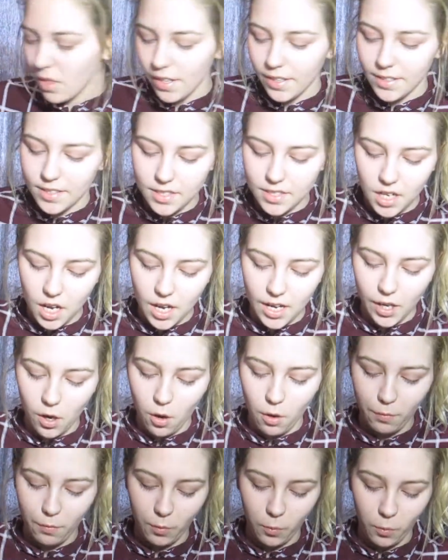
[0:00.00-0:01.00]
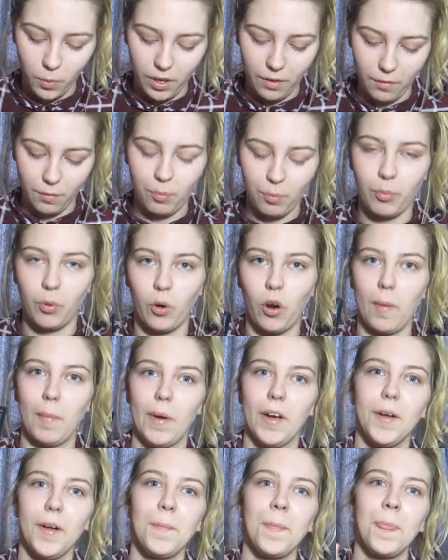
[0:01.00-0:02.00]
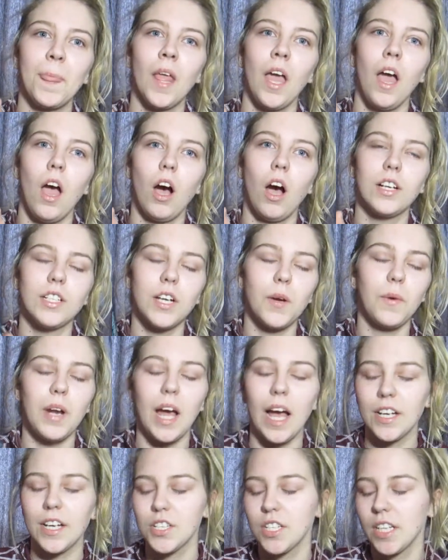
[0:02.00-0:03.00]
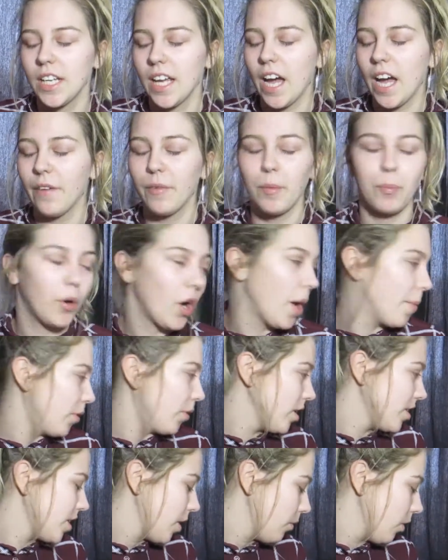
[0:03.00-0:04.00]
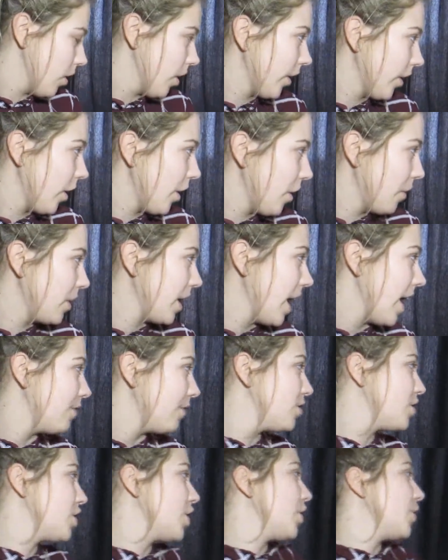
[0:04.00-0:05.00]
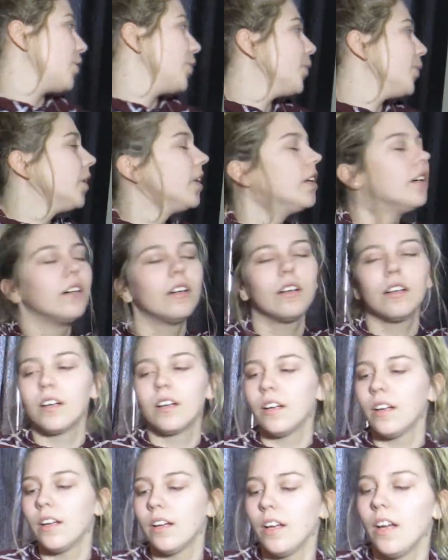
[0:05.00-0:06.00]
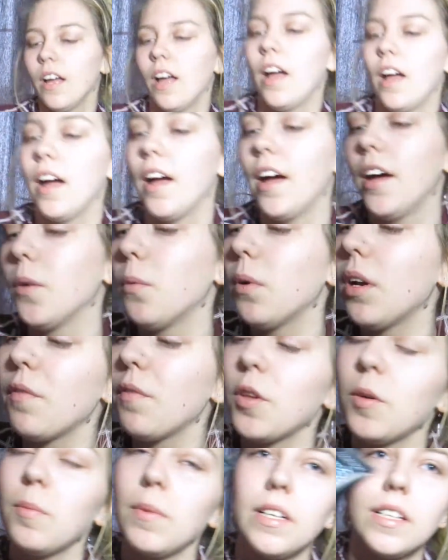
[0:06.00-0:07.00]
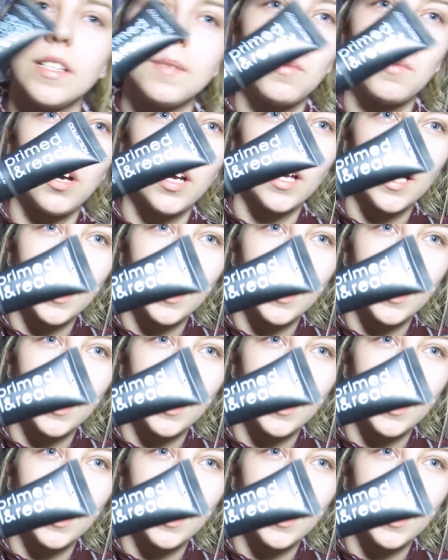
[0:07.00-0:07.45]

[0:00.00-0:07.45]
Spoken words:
starting off with primer. I don't actually have a primer I don't like, I only have two. And one of them is my